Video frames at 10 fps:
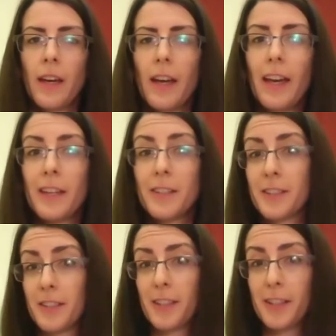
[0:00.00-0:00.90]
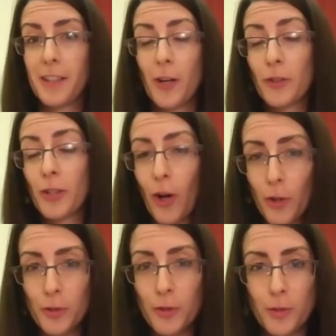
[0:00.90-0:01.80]
And in, on the
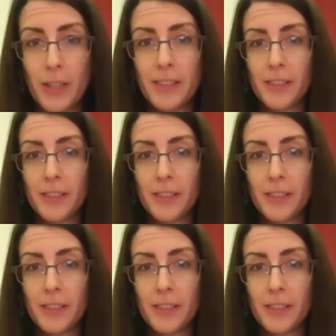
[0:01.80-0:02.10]
contrary,